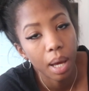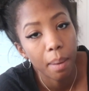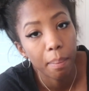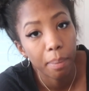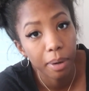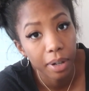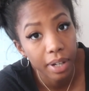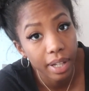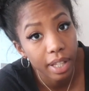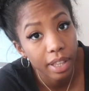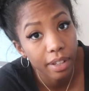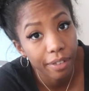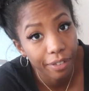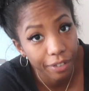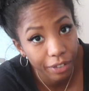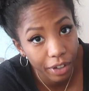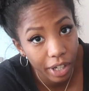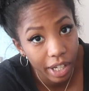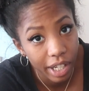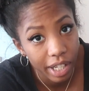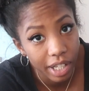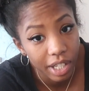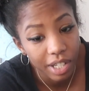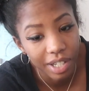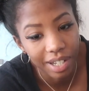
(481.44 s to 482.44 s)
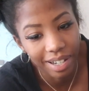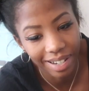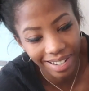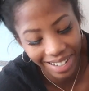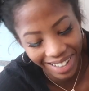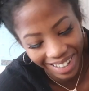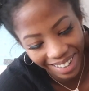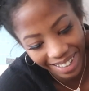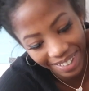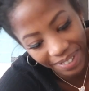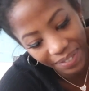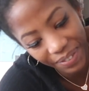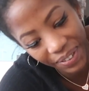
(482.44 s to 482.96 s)
Put it in the fridge
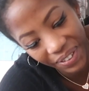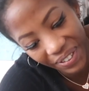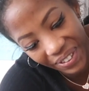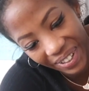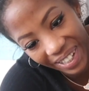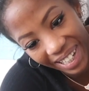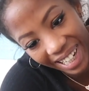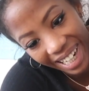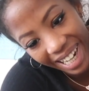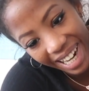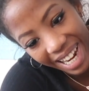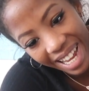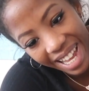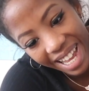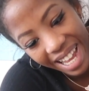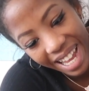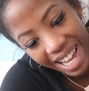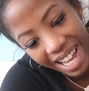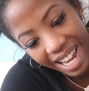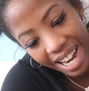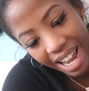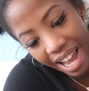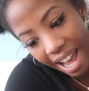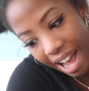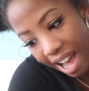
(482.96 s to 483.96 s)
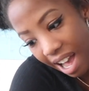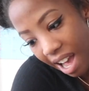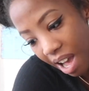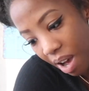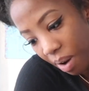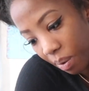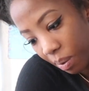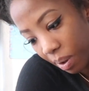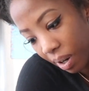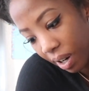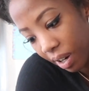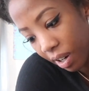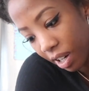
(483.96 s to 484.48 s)
for an
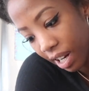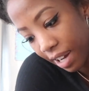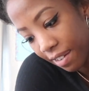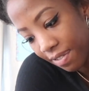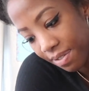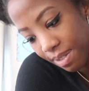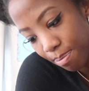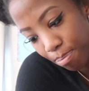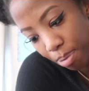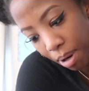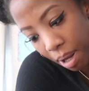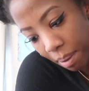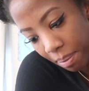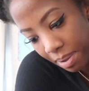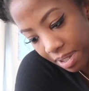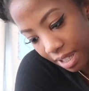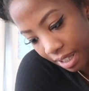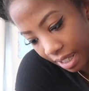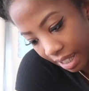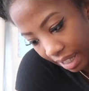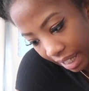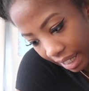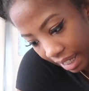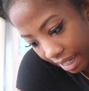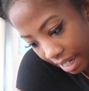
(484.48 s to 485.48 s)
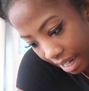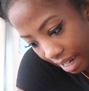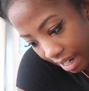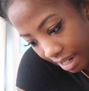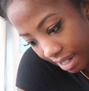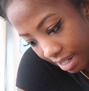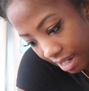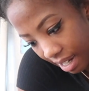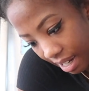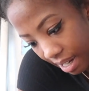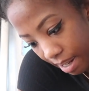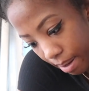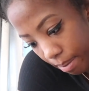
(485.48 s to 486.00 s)
hour. I've probably said that like
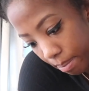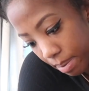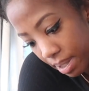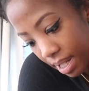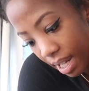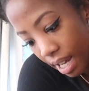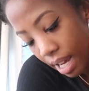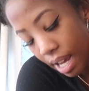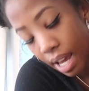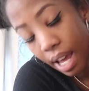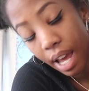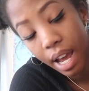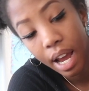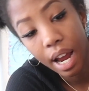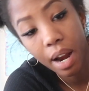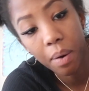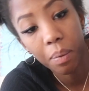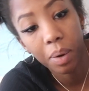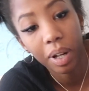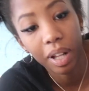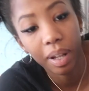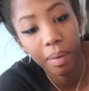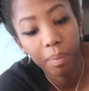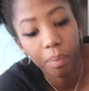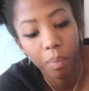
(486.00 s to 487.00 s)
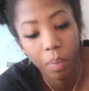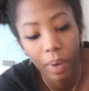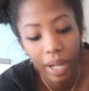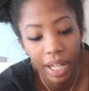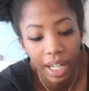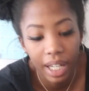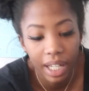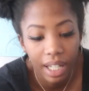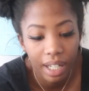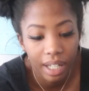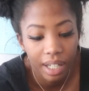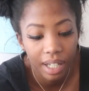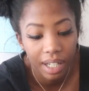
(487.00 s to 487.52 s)
9 times. And while I'm
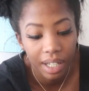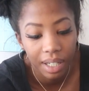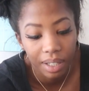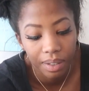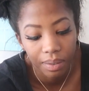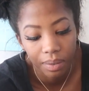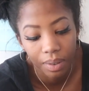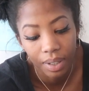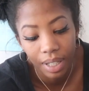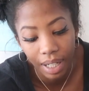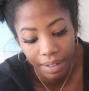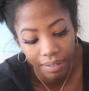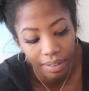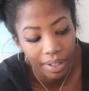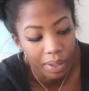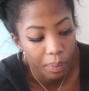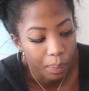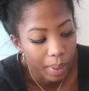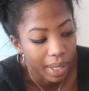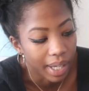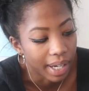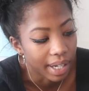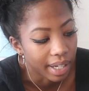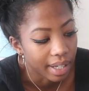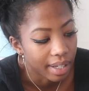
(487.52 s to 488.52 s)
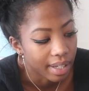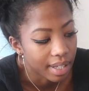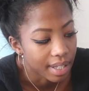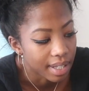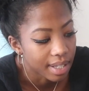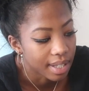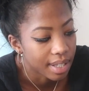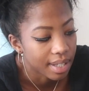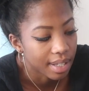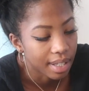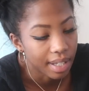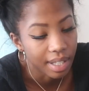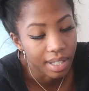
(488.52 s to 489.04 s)
waiting, well, not really waiting
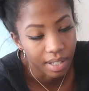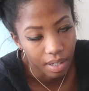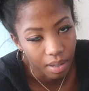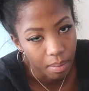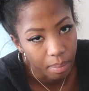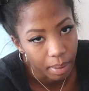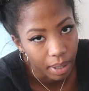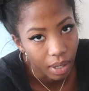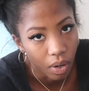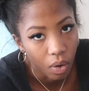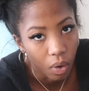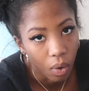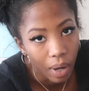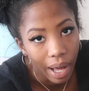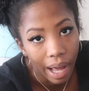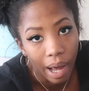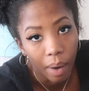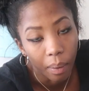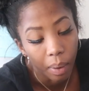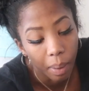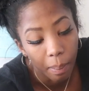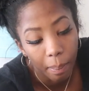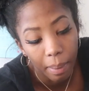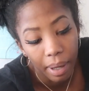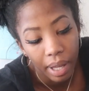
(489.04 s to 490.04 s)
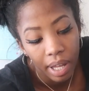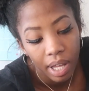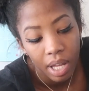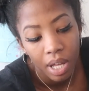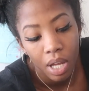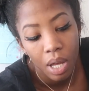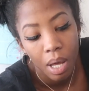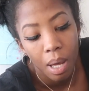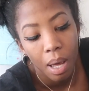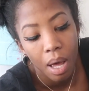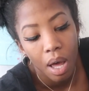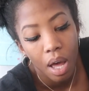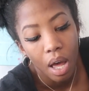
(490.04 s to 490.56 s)
because it's gonna be a whole hour, but
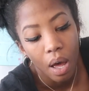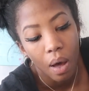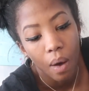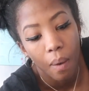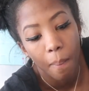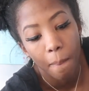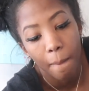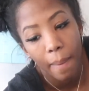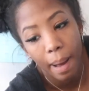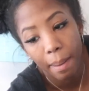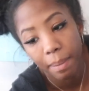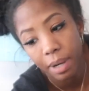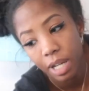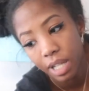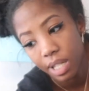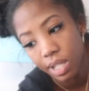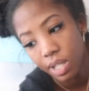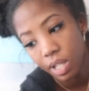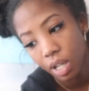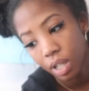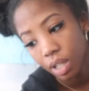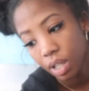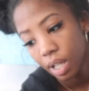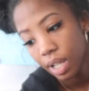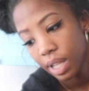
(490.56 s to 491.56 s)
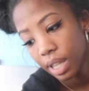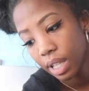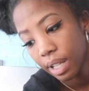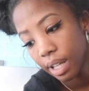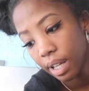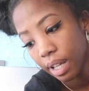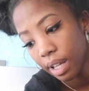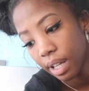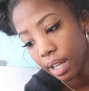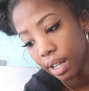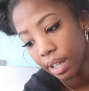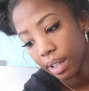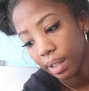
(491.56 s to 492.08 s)
I'm gonna start on
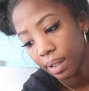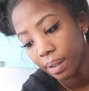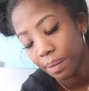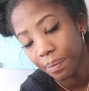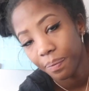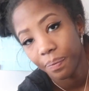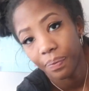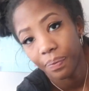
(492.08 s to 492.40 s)
the.